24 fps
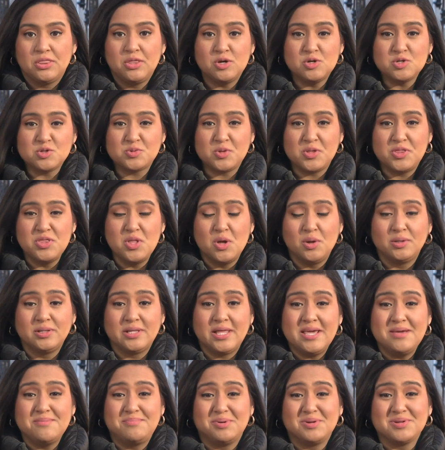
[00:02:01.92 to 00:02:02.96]
Those with no
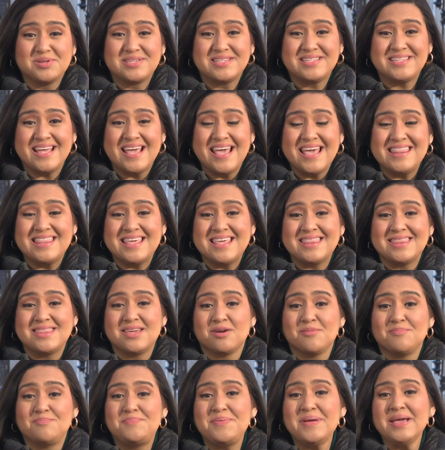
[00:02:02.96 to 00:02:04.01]
labels say that
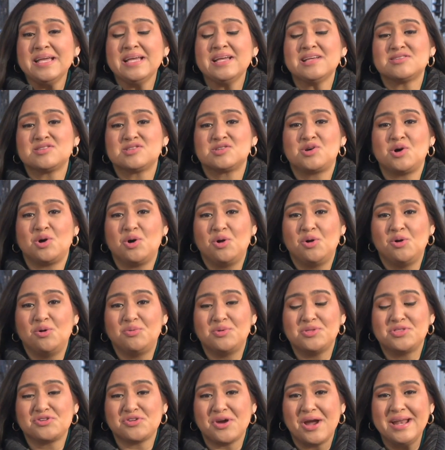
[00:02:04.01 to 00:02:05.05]
their biggest goal
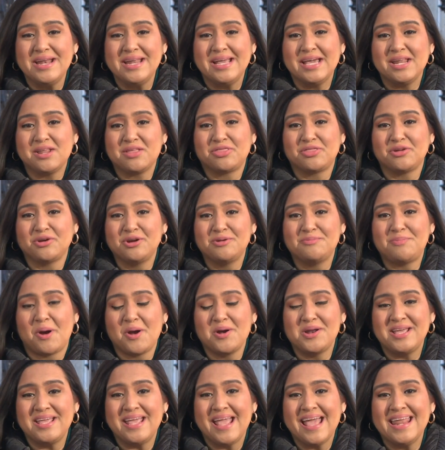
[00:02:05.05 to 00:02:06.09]
with trying to get a third
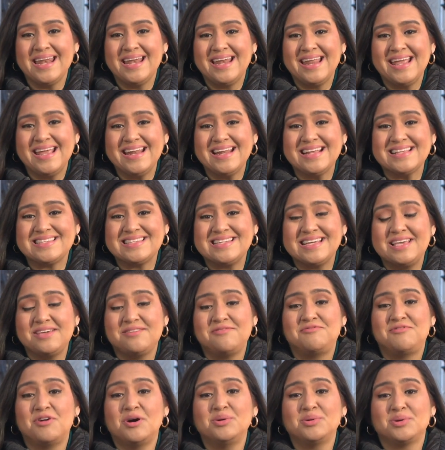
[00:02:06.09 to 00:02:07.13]
party candidate is to
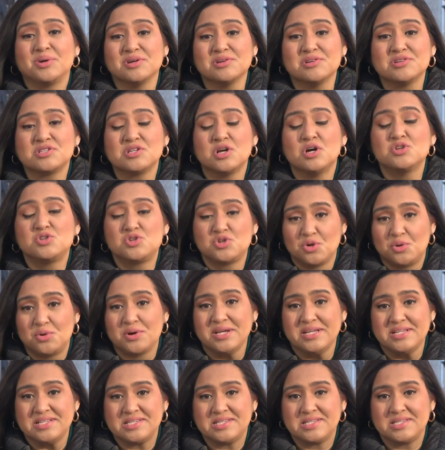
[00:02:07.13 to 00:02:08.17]
give voters a
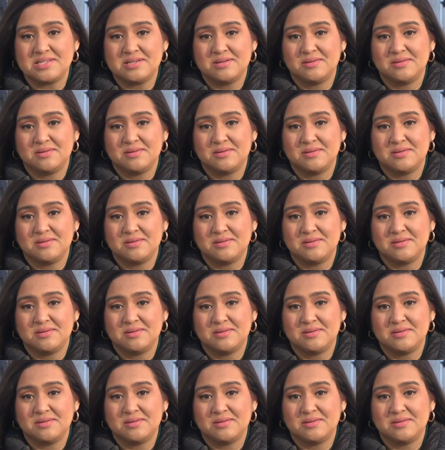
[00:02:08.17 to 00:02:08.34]
choice.